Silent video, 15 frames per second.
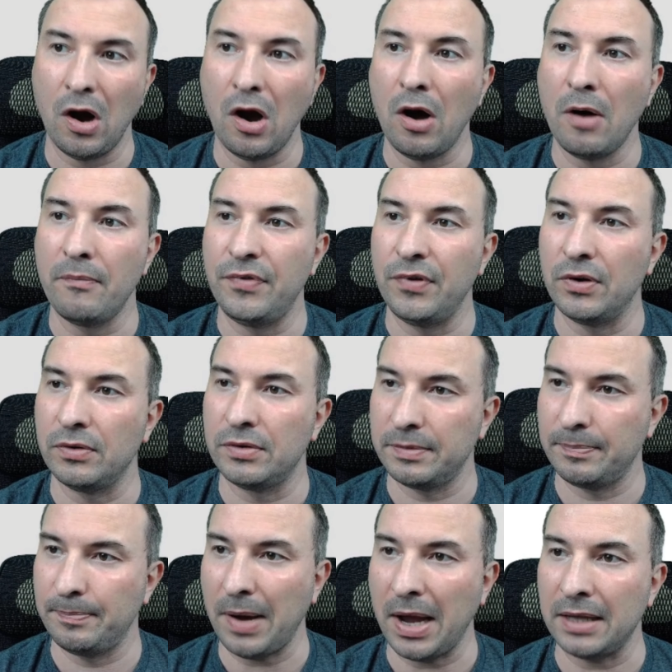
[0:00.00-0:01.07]

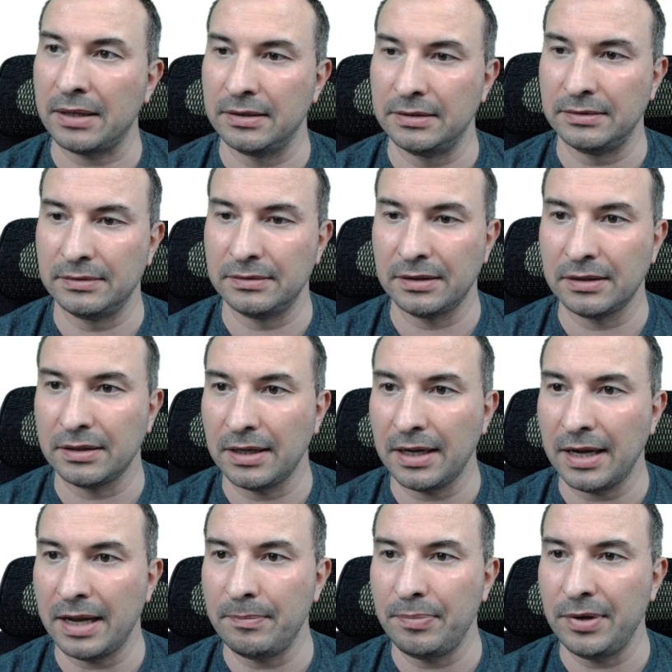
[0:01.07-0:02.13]
obvious pattern,
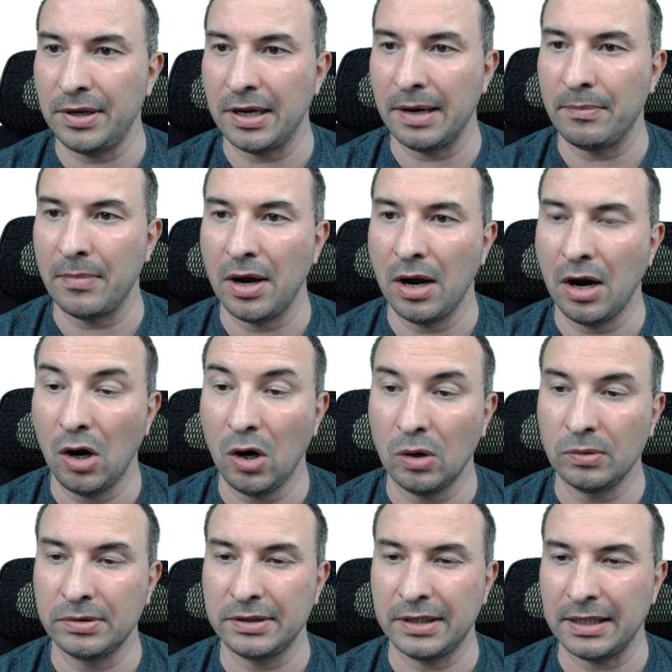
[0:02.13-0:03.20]
npm
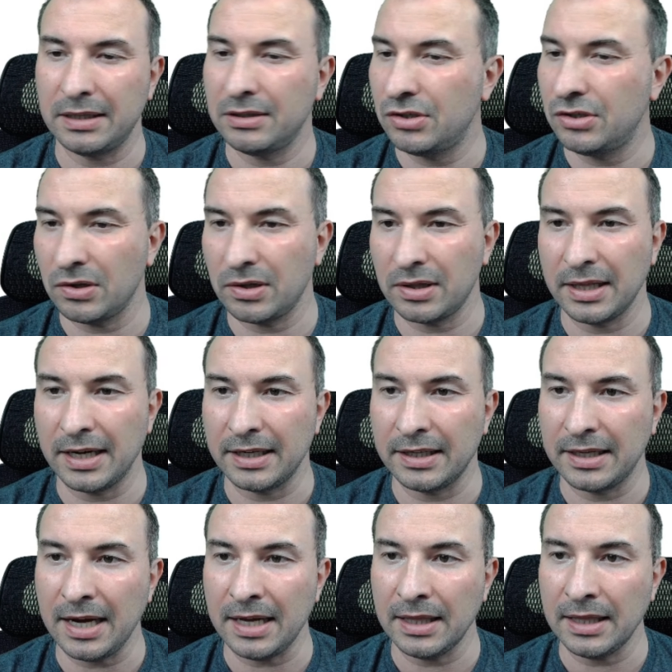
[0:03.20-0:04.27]
hosted, just like
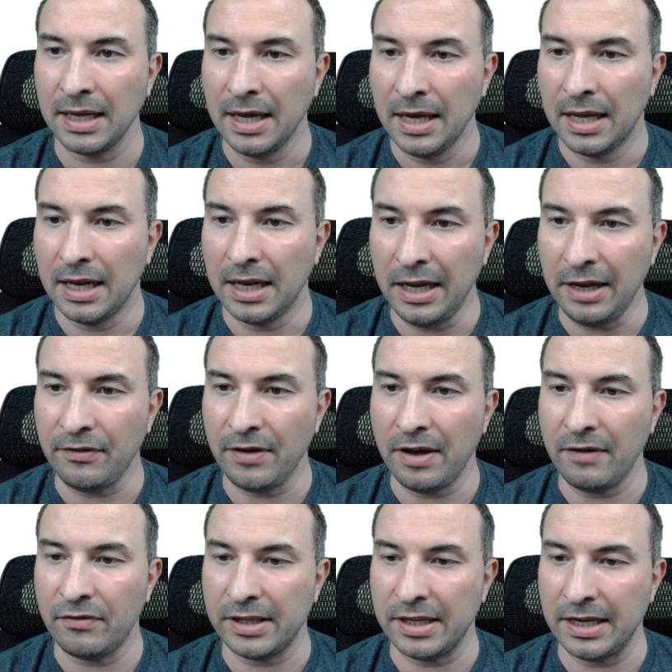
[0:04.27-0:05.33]
that. Leave
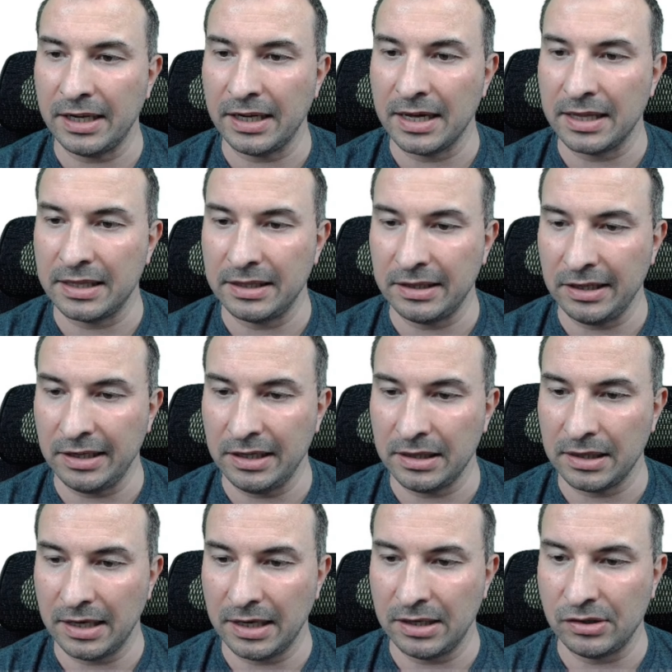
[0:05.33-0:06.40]
everything as it
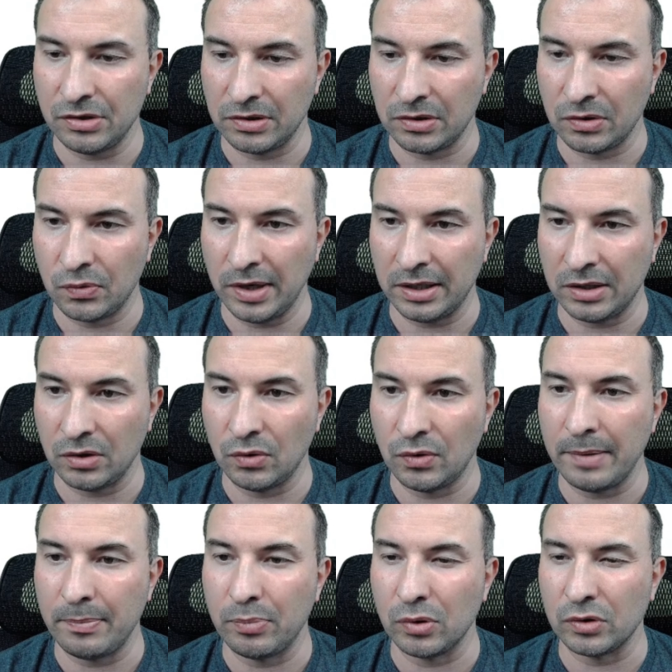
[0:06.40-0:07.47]
is and just create
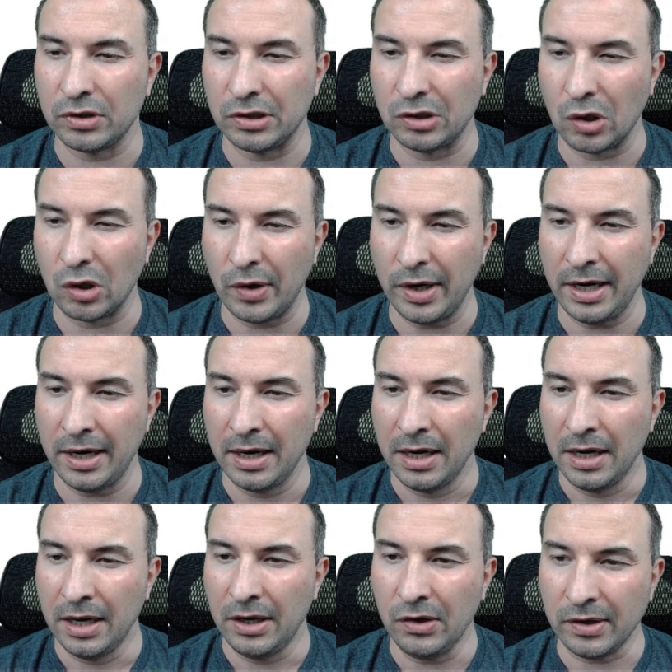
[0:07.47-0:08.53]
repository.
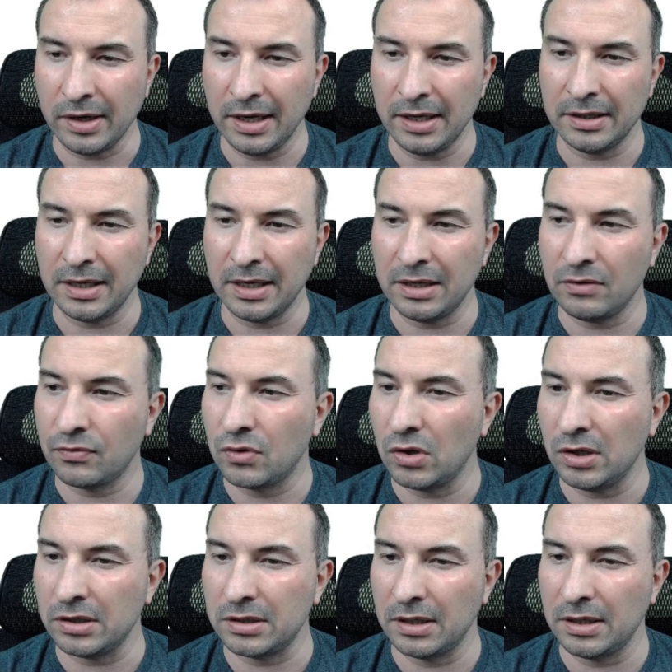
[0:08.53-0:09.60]
You can then of
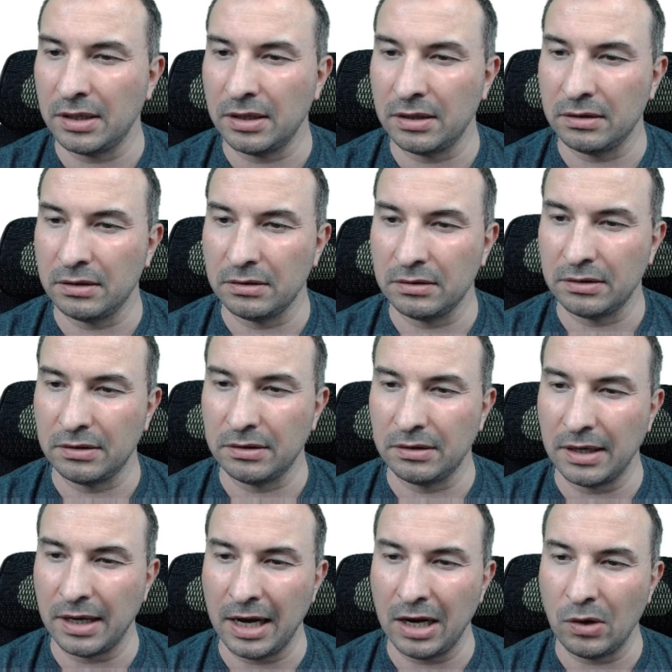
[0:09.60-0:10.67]
course
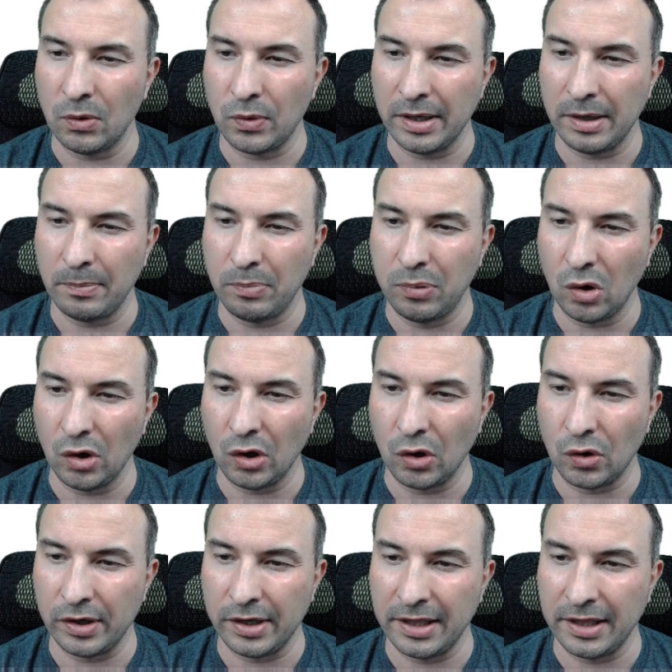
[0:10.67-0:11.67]
allow redeploy or